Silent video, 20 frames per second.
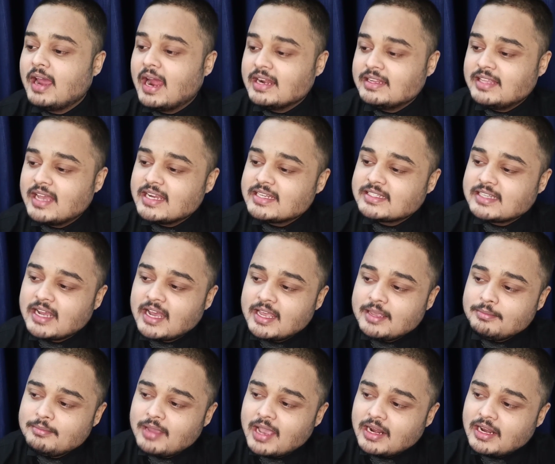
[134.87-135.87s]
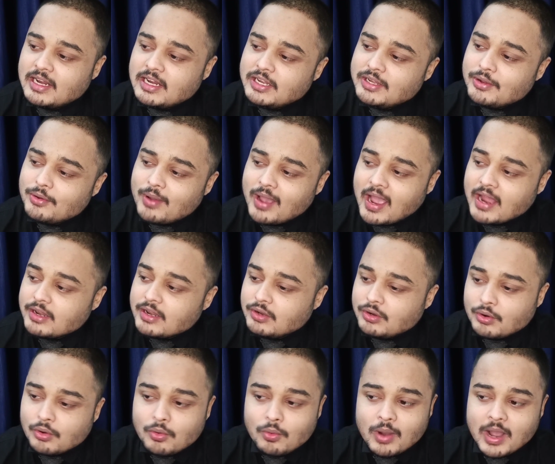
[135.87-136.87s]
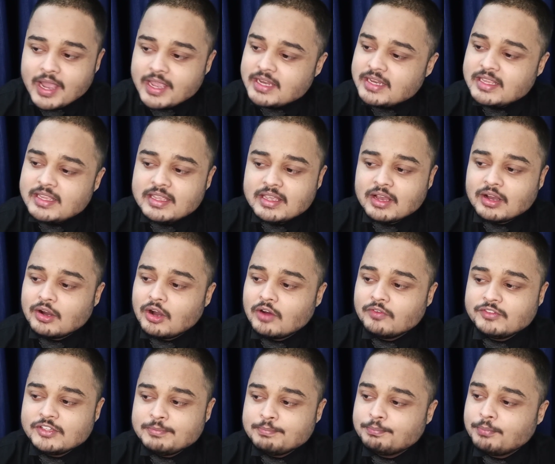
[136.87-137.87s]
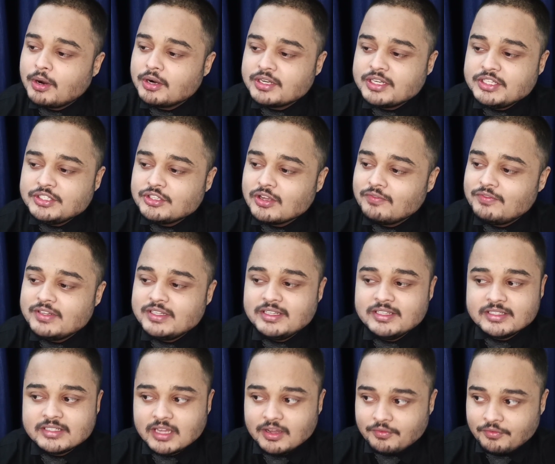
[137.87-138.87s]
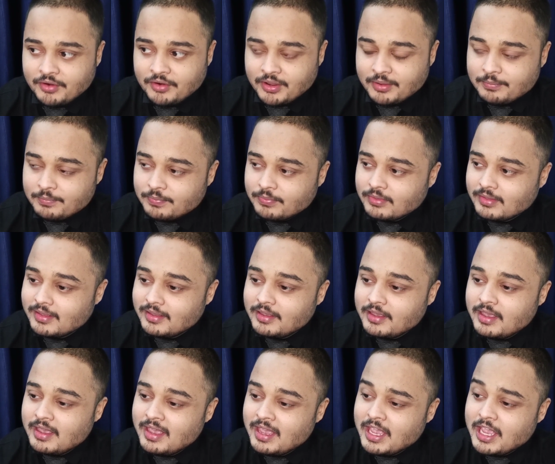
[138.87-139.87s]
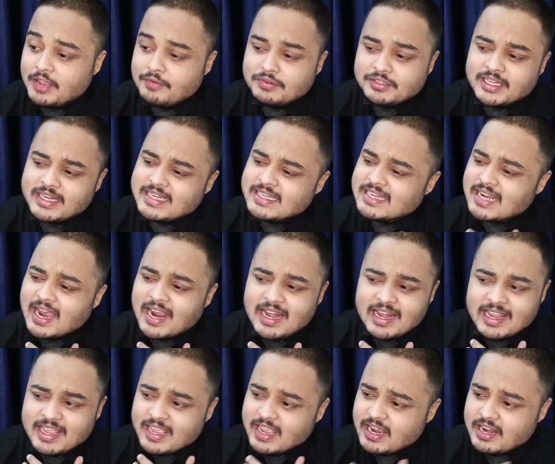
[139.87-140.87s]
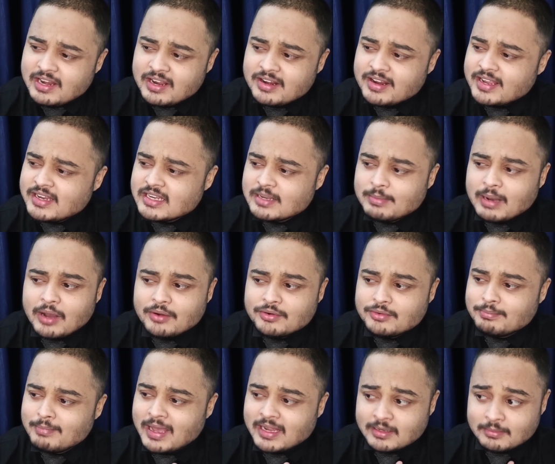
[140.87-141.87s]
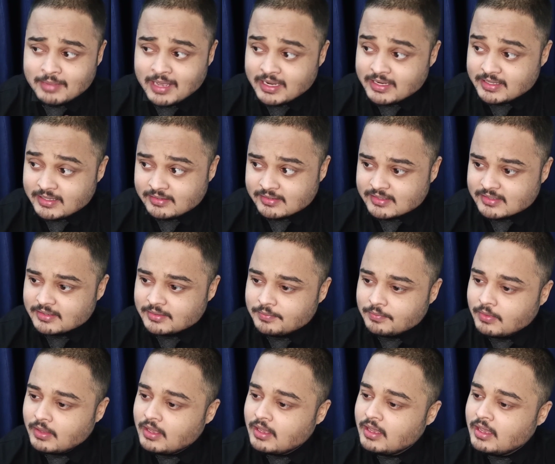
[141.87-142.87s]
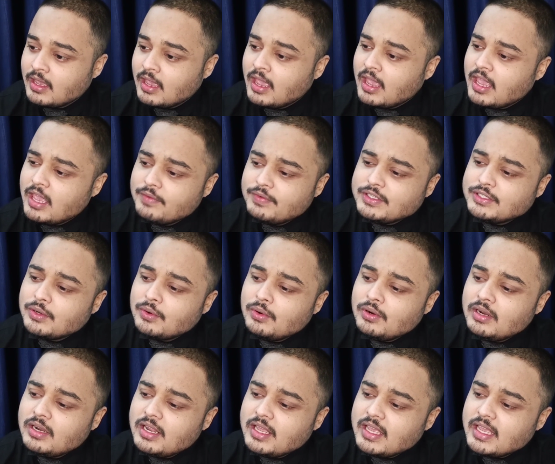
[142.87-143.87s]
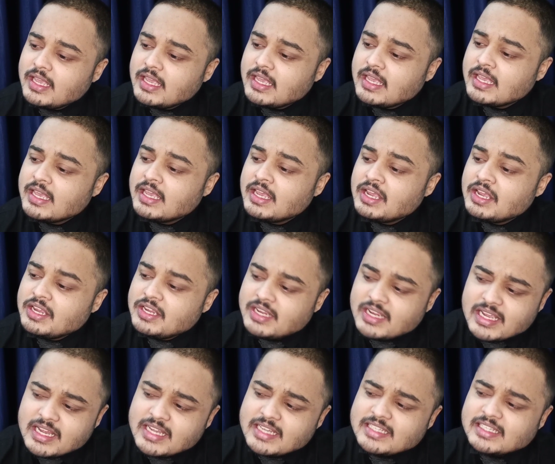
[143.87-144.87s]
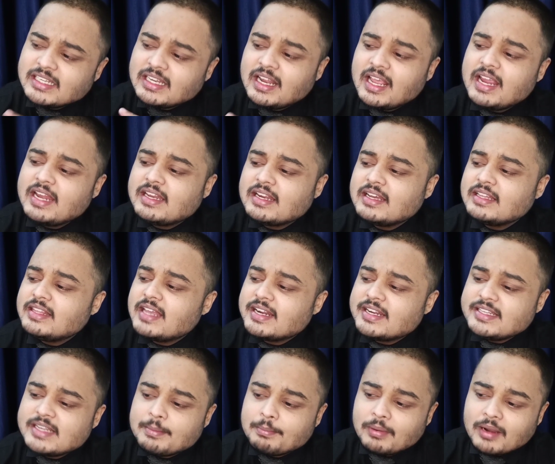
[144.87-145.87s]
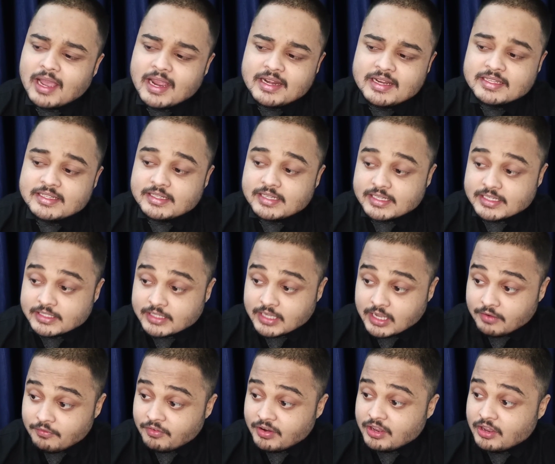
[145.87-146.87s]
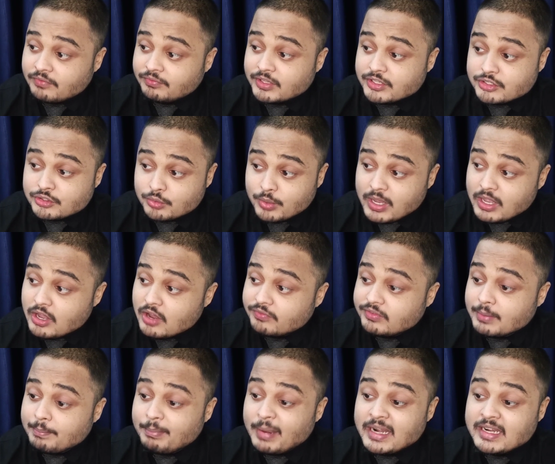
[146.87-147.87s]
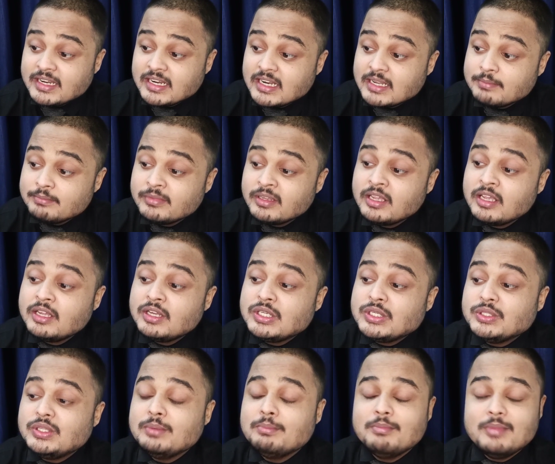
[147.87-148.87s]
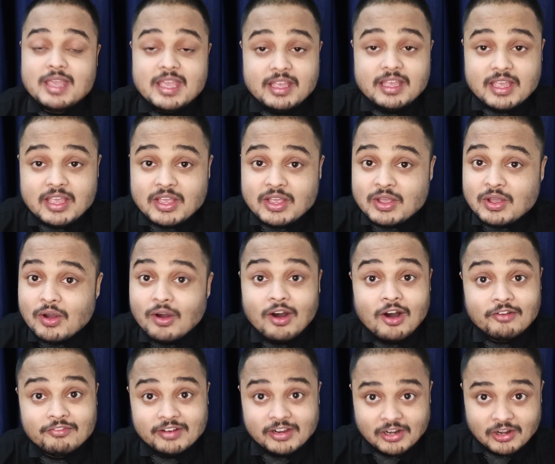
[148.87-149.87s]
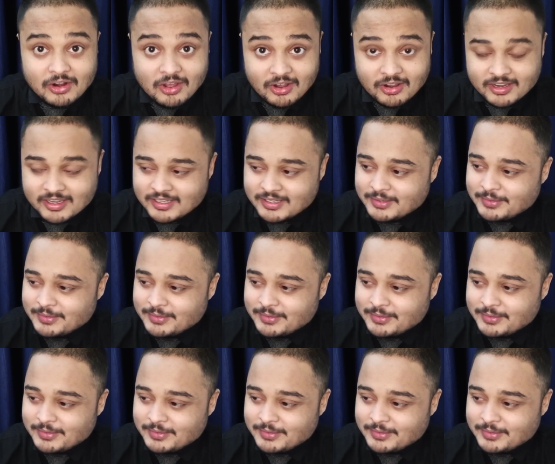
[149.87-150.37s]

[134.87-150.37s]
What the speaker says: At that time, Galileo had no idea of the importance of his discovery. He was entirely ignorant about mathematics. It was only years later that he applied his discovery of the swing of the pendulum to the making of a clock.